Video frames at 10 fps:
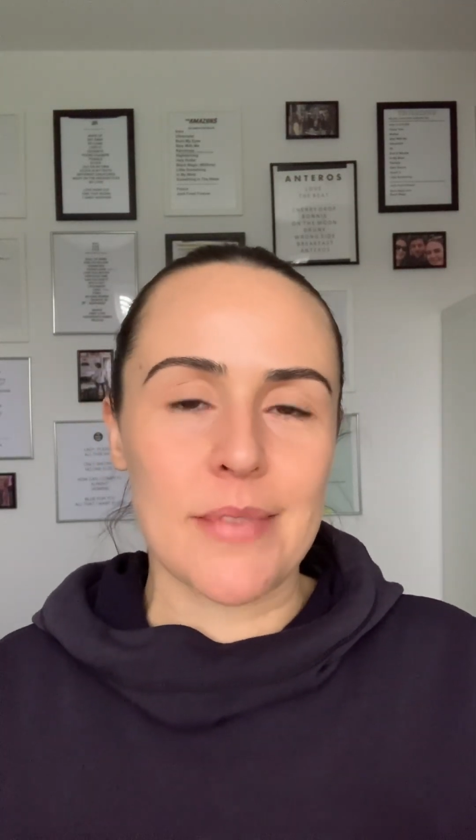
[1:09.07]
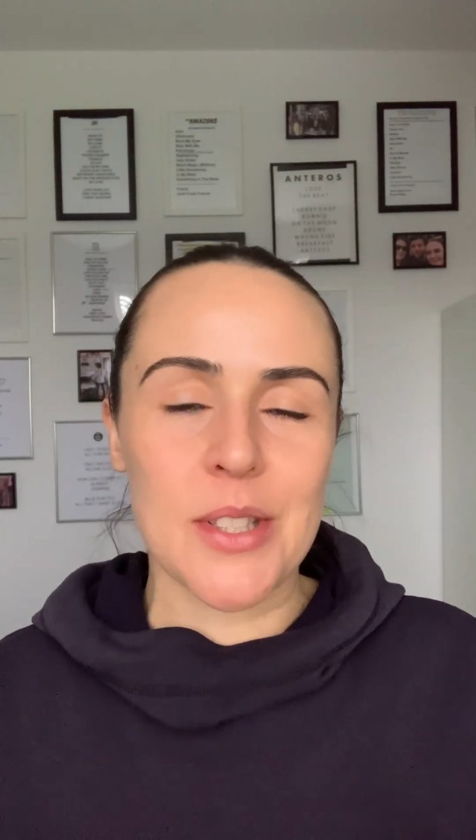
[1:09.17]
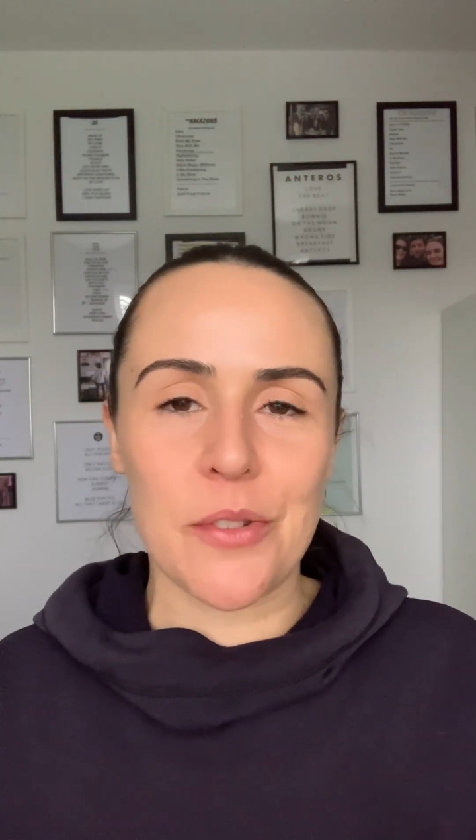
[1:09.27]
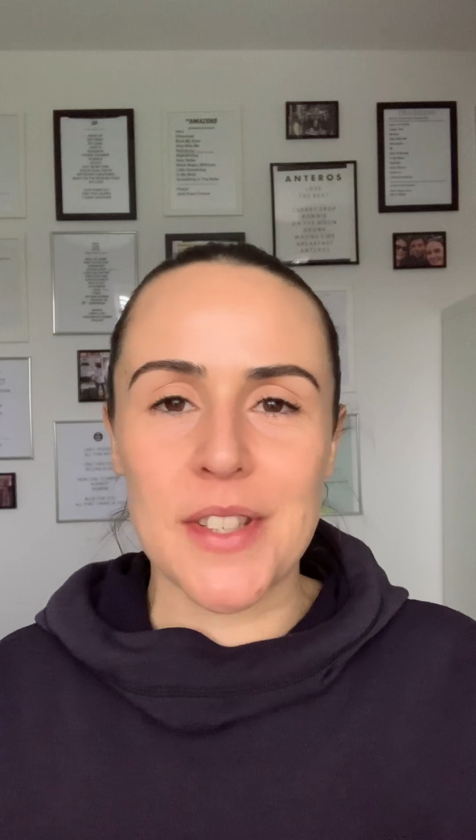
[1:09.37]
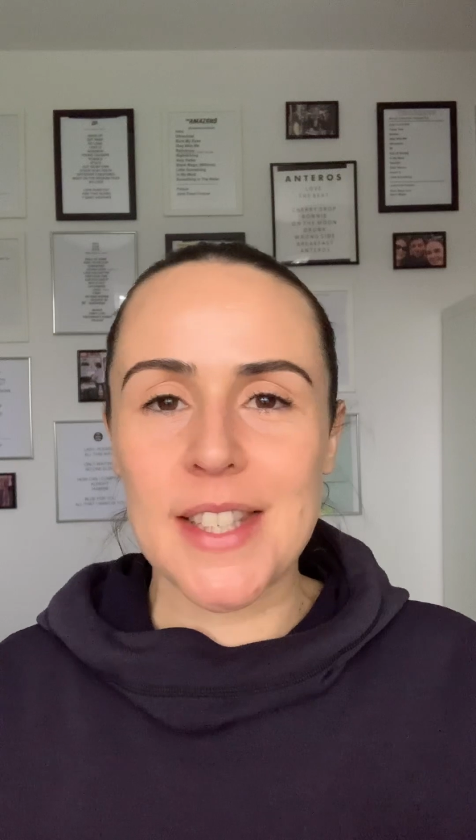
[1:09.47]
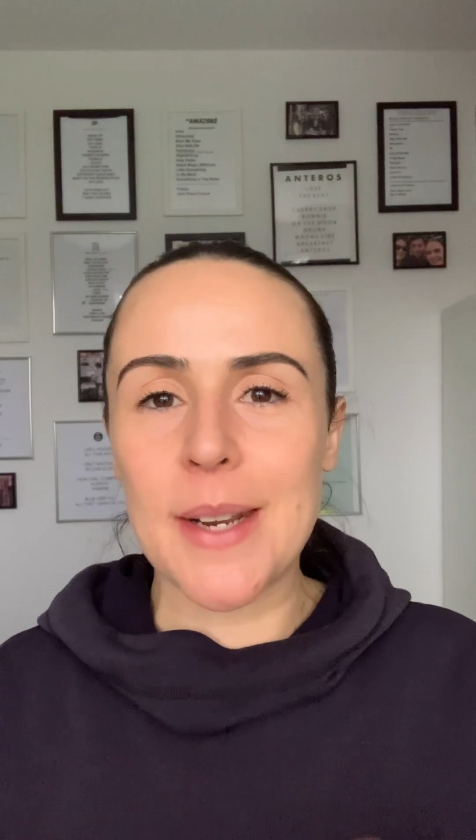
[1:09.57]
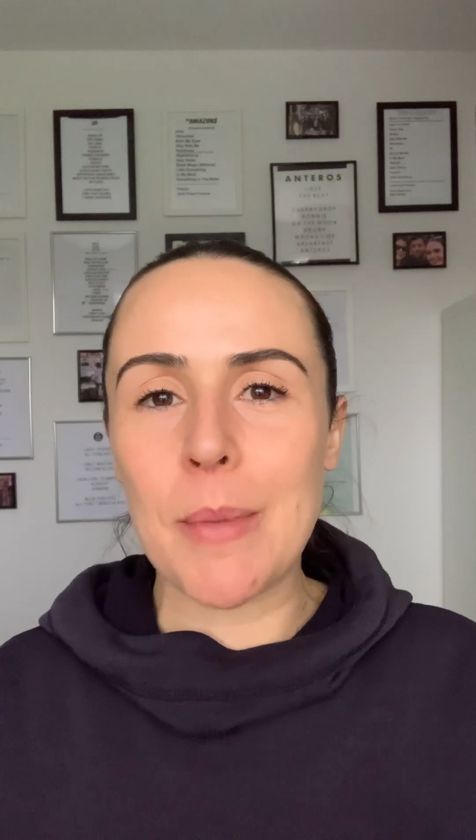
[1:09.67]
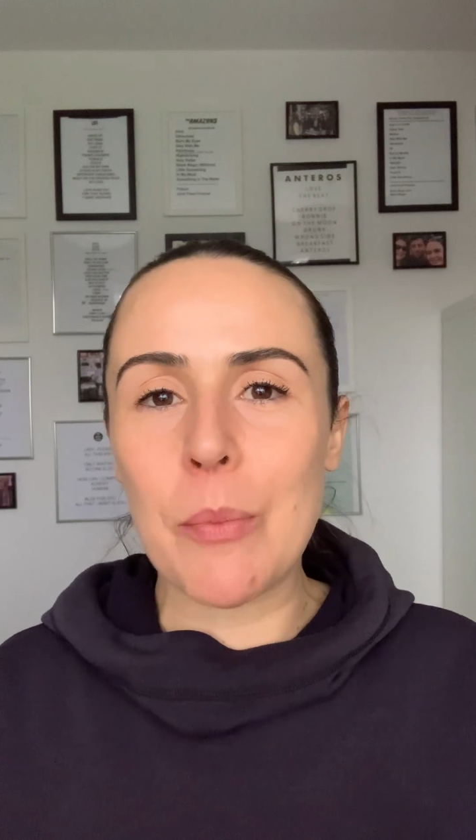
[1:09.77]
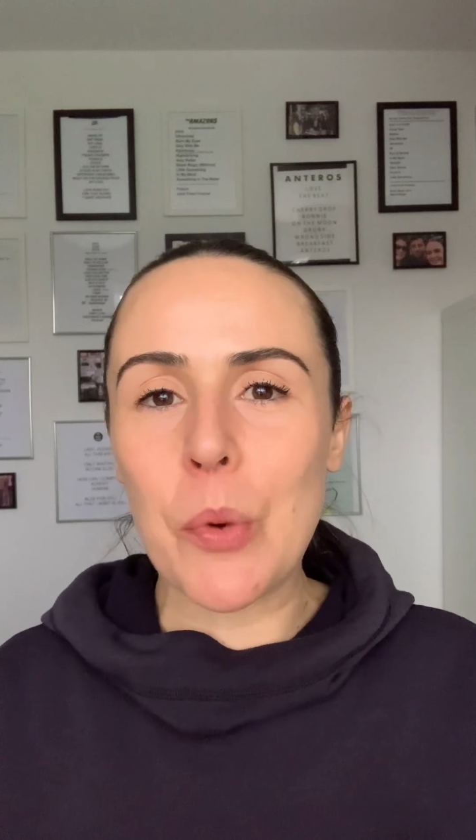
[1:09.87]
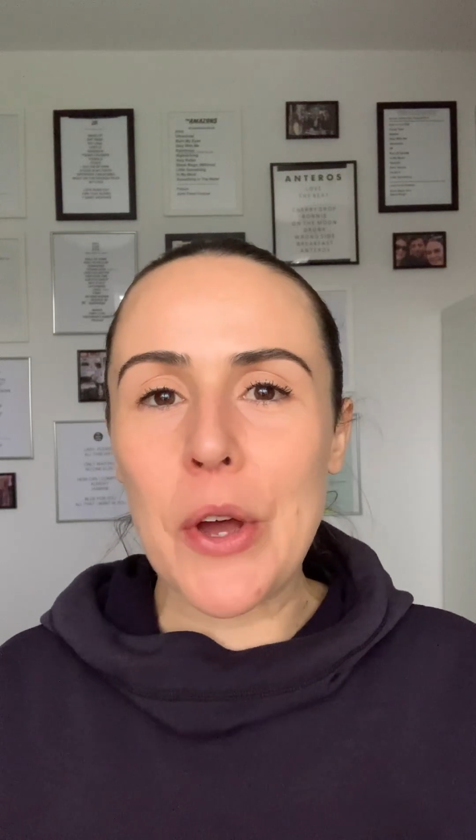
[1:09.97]
sort of
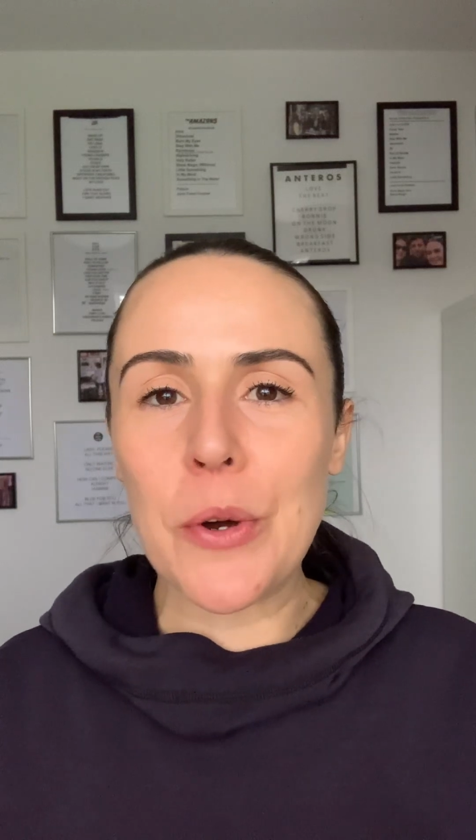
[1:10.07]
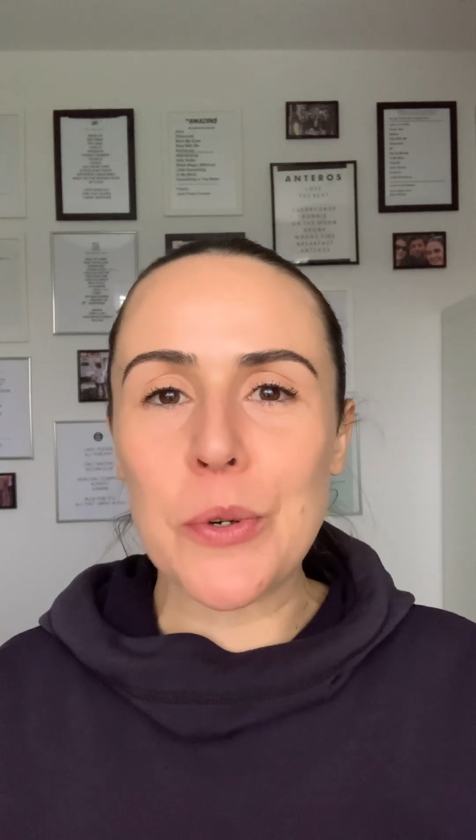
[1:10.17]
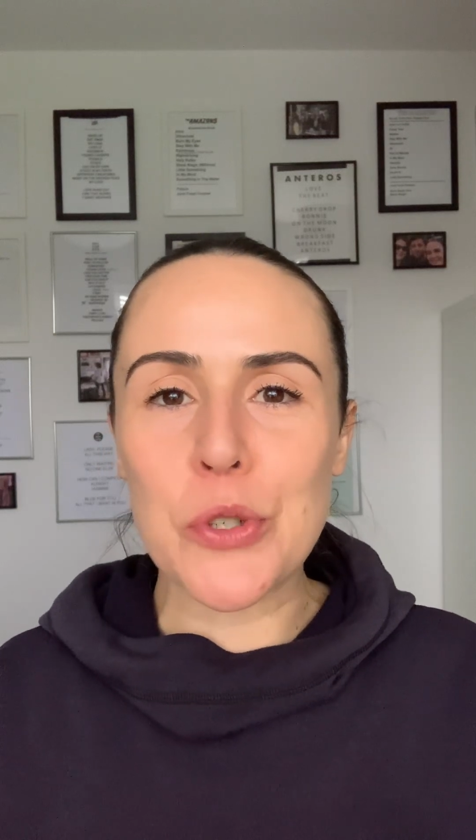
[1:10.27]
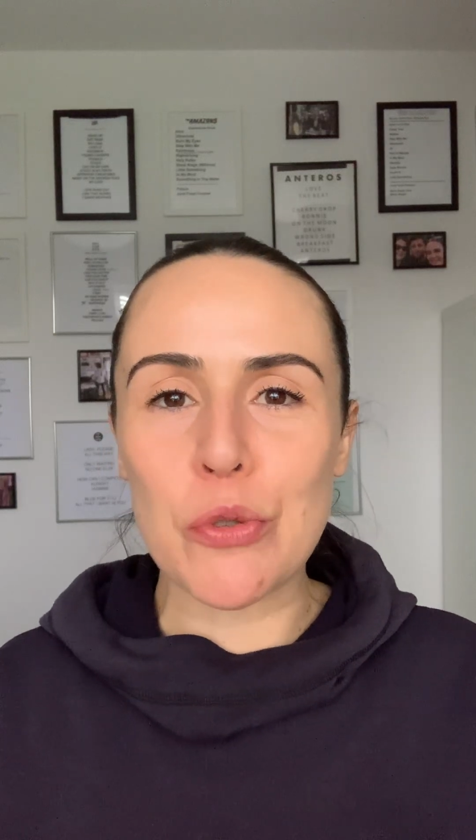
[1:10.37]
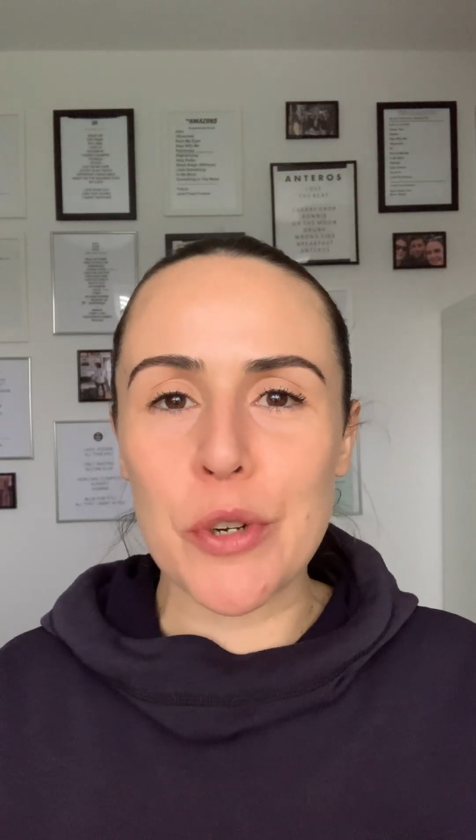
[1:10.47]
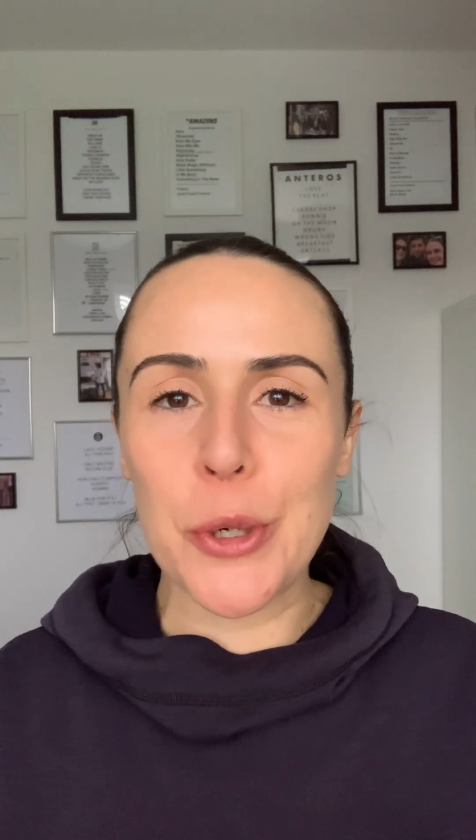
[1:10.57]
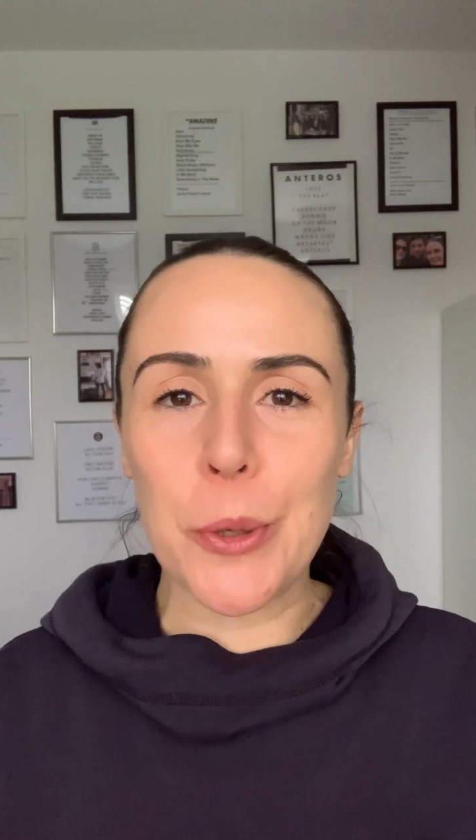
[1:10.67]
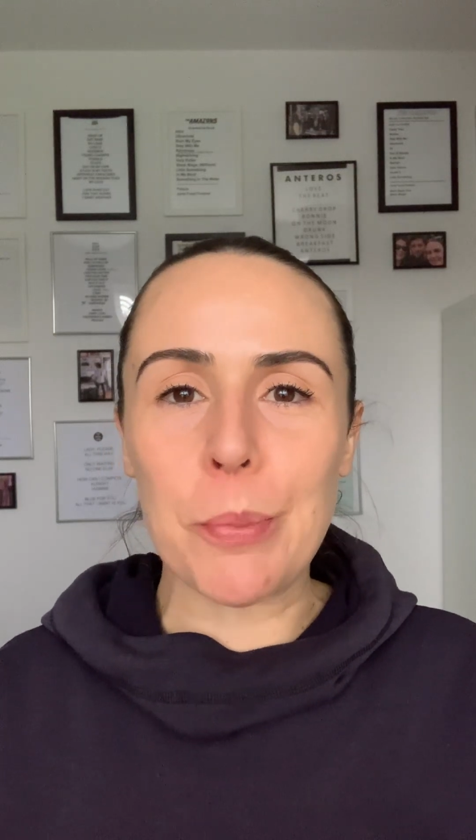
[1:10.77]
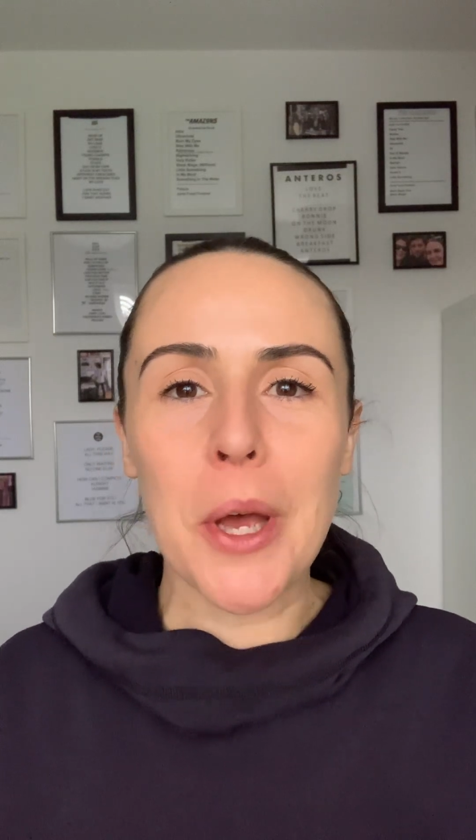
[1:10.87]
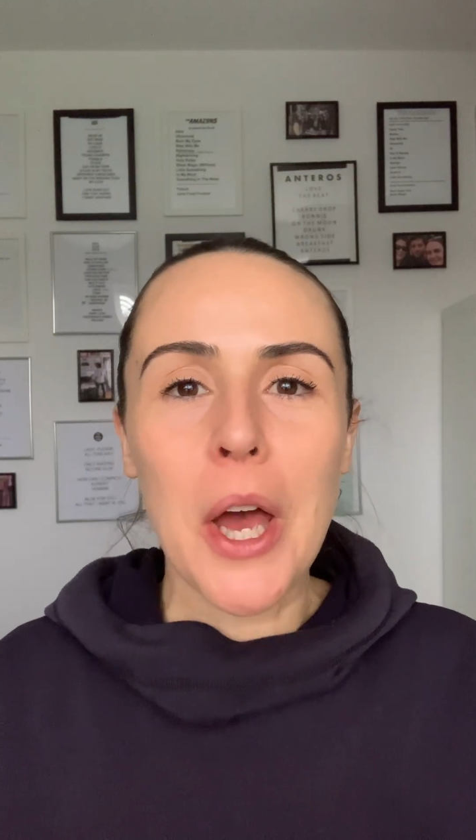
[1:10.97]
Slimming World
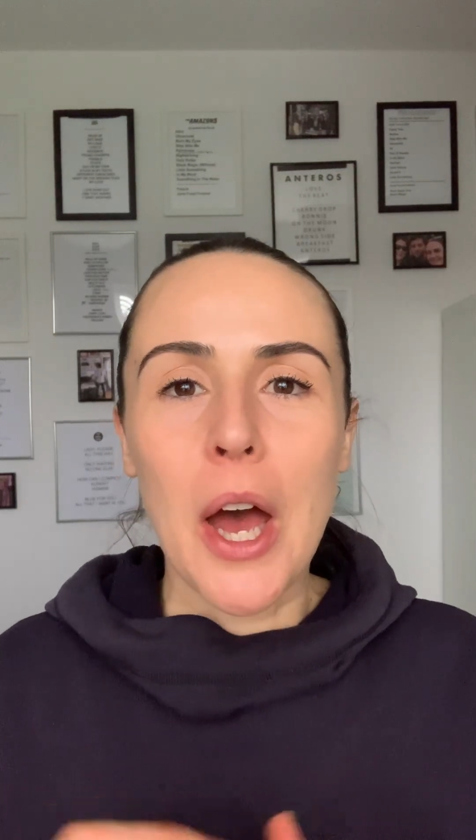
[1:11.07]
group?